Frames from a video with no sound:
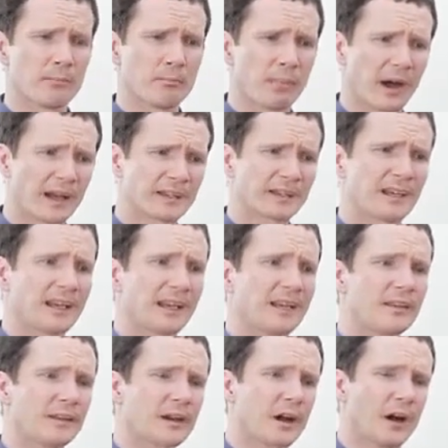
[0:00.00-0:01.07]
but
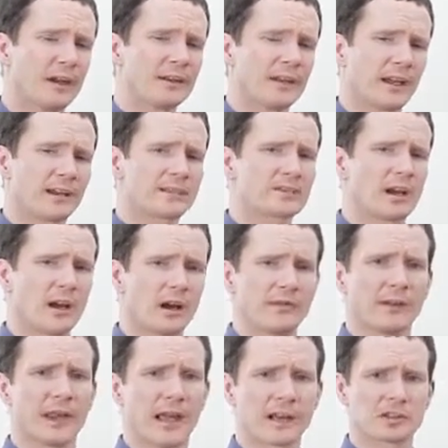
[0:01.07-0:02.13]
in the context of
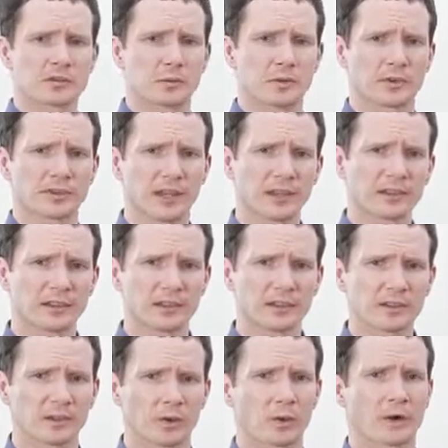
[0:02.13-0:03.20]
an actual
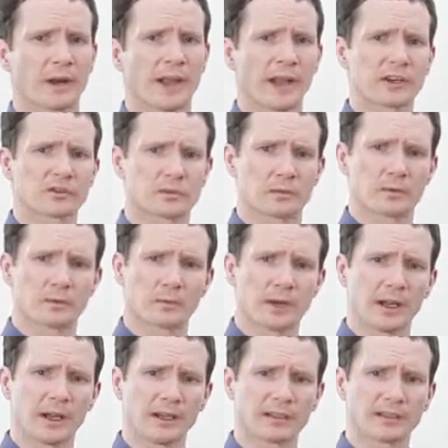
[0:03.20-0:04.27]
sentence or an actual
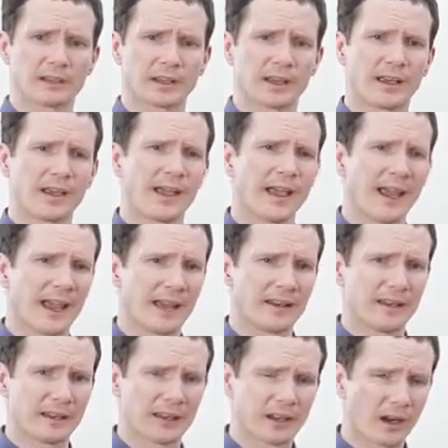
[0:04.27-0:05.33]
phrase.
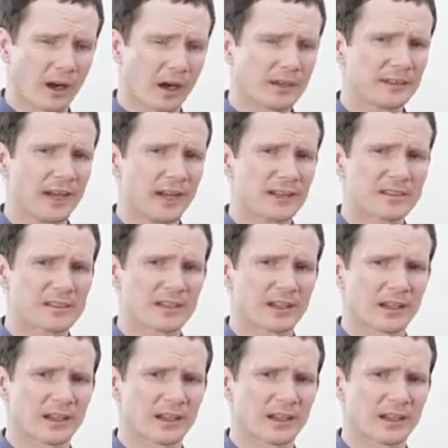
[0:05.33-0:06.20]
And context